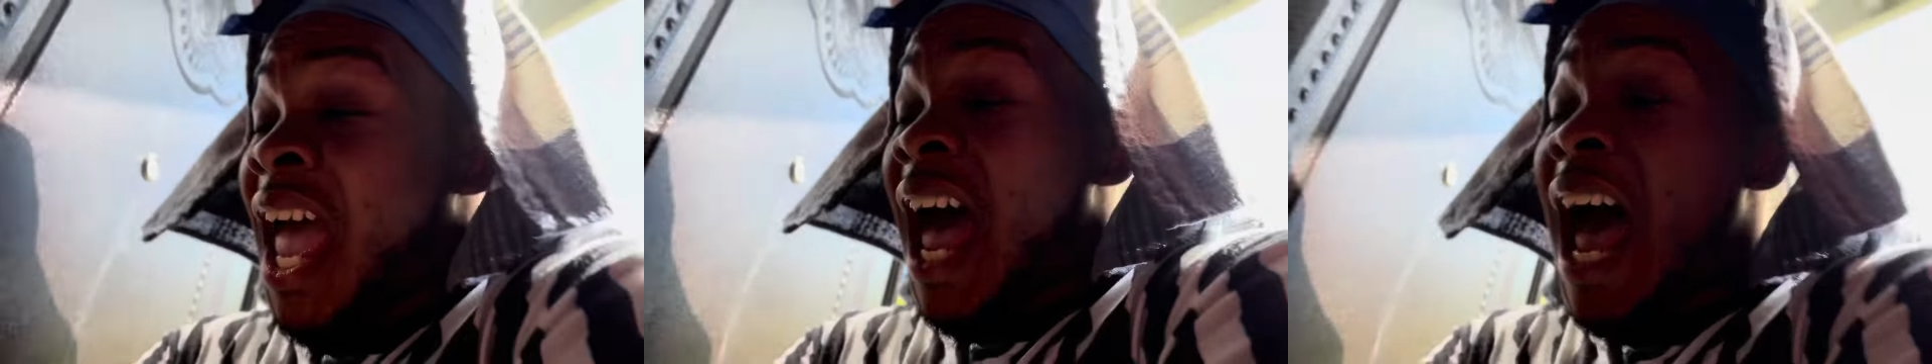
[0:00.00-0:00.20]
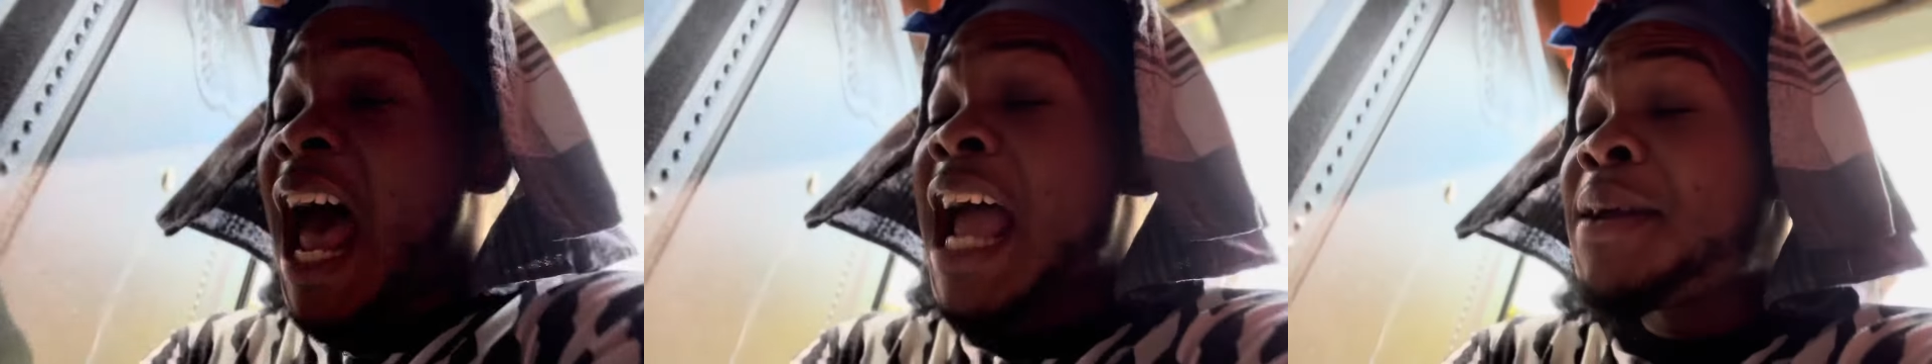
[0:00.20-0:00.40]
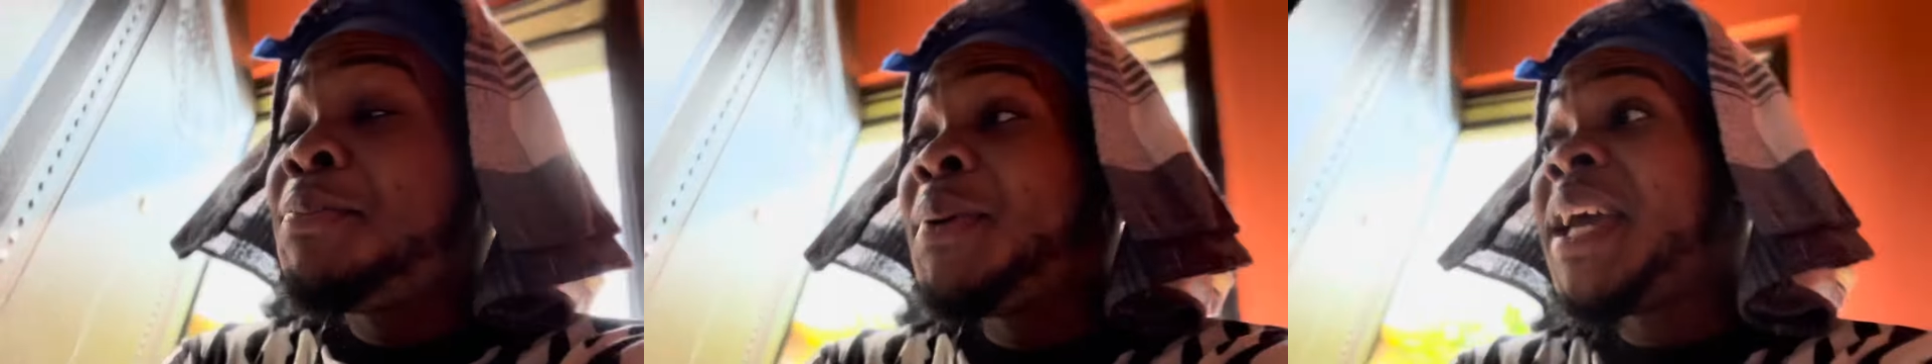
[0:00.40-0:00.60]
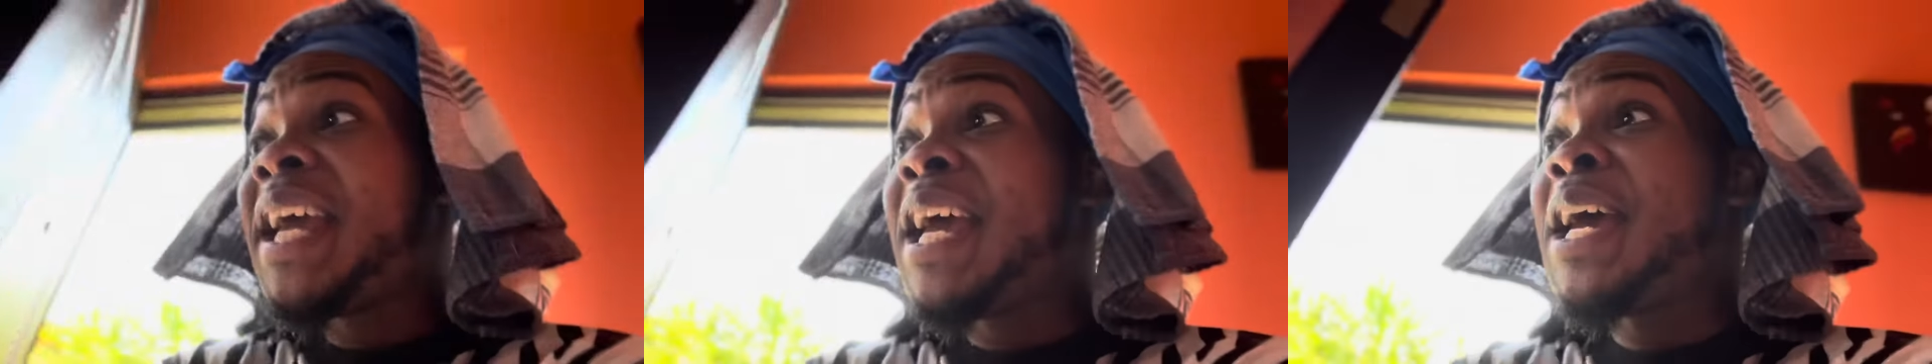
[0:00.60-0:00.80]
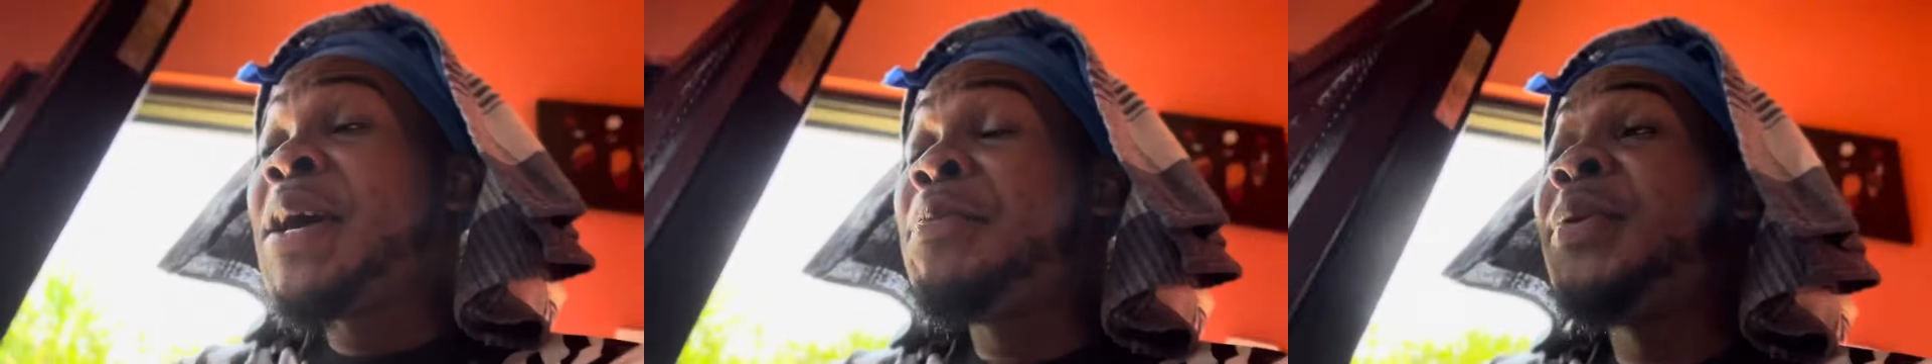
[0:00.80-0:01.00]
Hi,
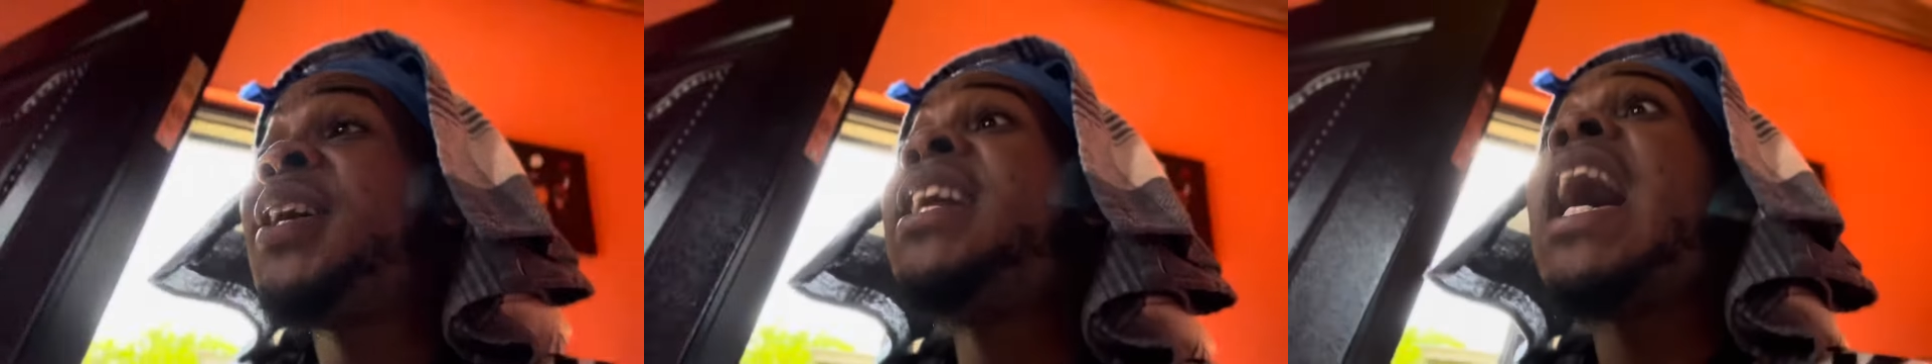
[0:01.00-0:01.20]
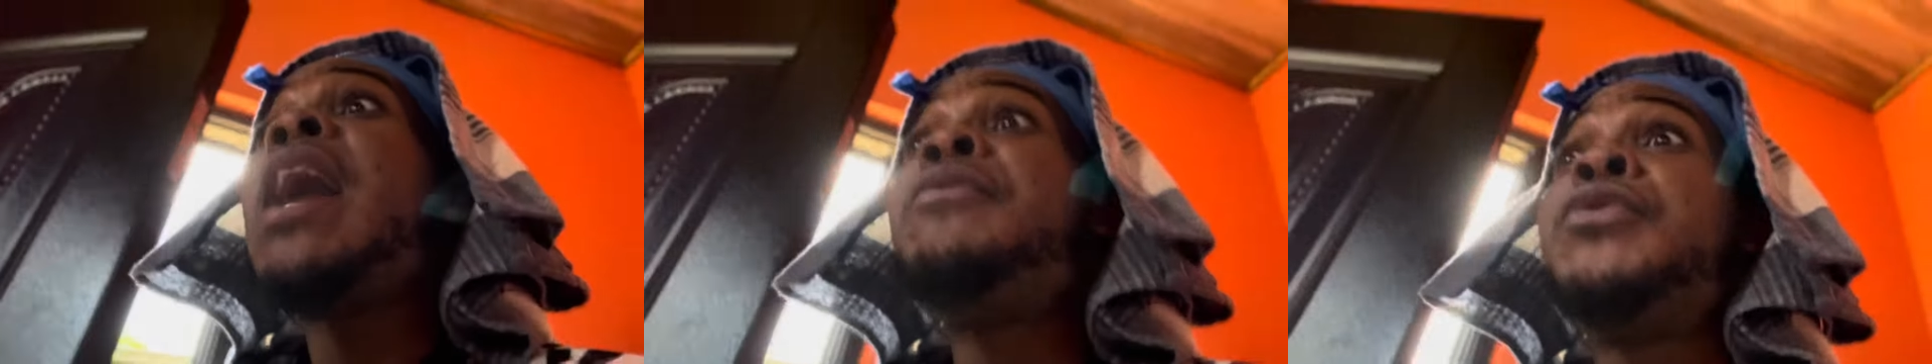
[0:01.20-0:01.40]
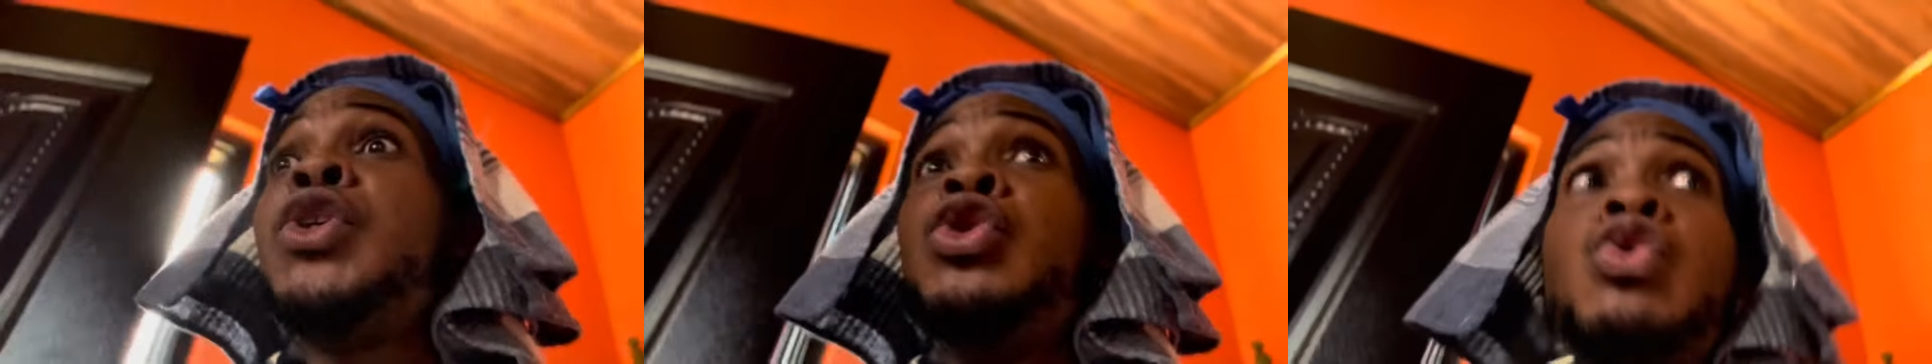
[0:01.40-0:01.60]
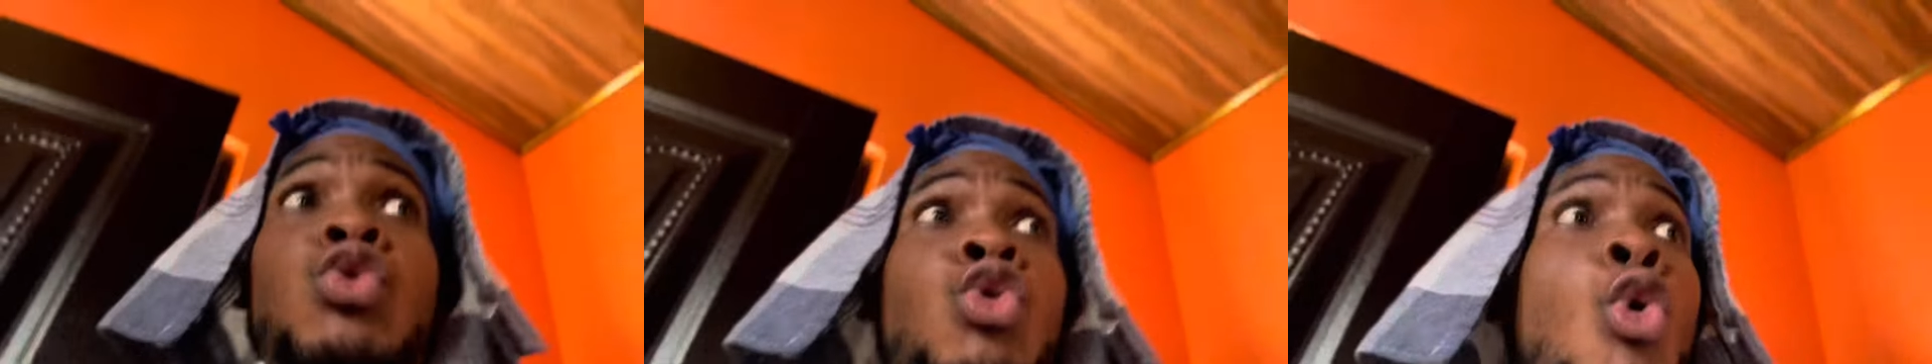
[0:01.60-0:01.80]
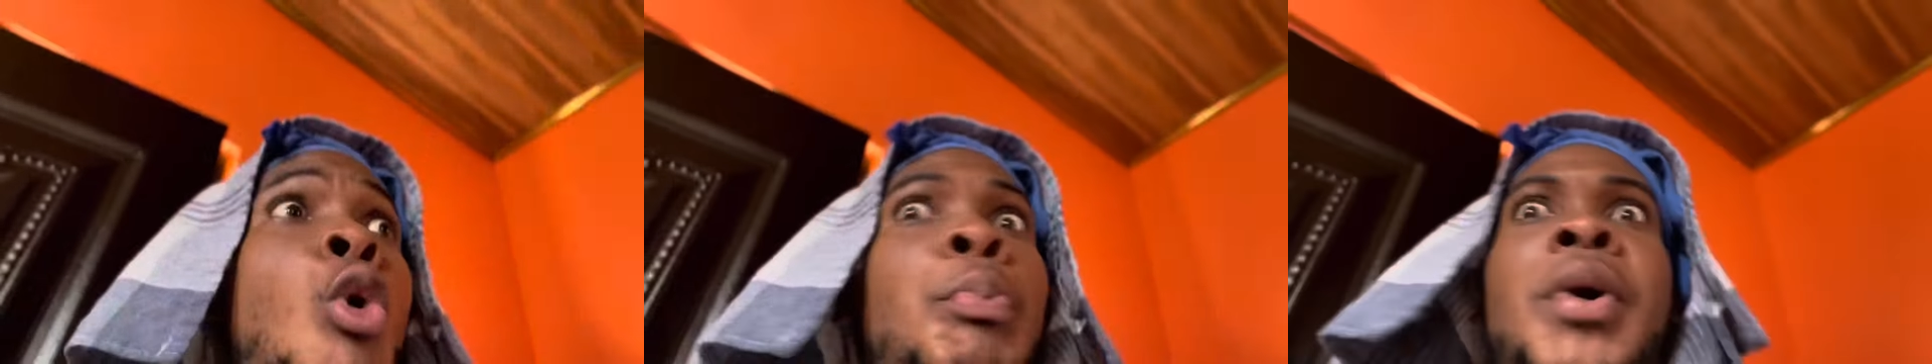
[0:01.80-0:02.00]
babe. Good afternoon.
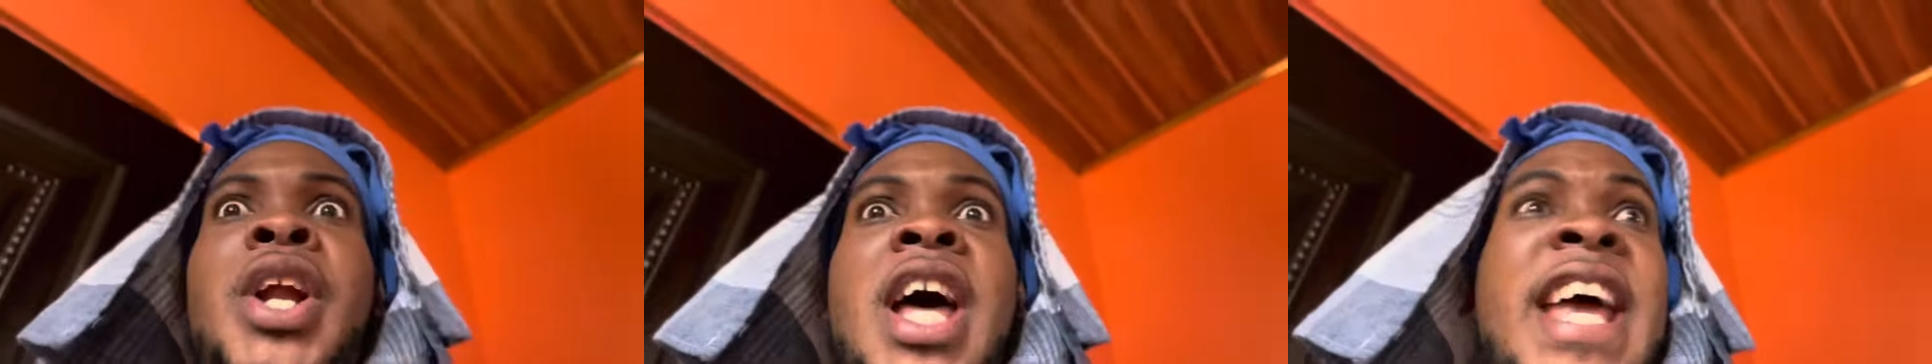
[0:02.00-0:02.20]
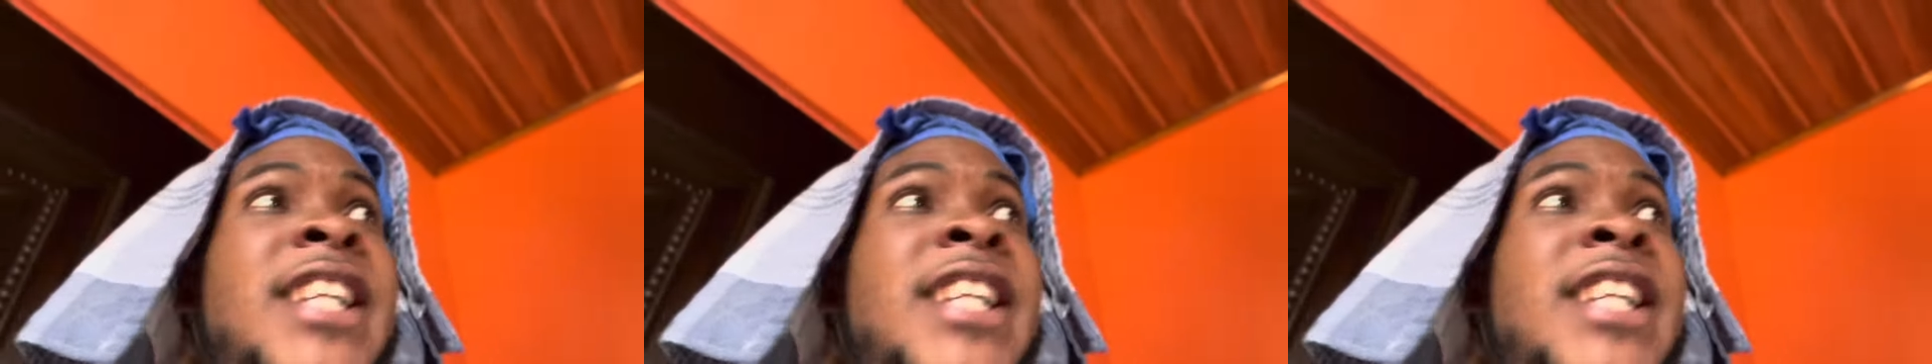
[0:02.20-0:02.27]
Hope I'm not